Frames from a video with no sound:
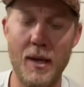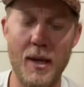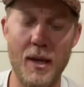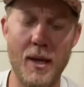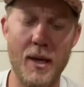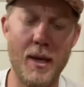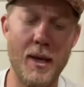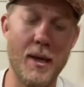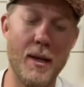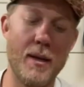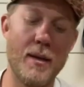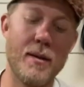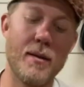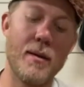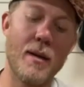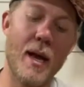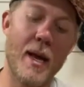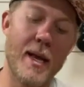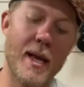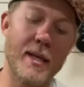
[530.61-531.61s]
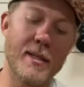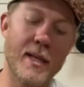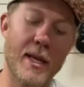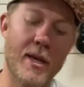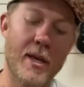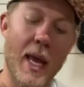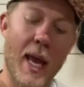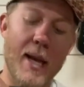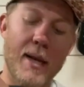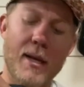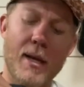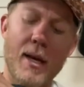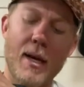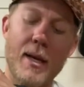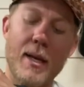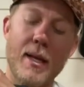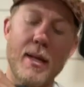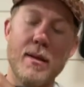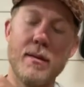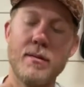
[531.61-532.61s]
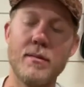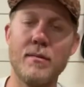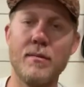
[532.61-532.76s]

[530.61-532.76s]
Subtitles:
And I guess I can cut it.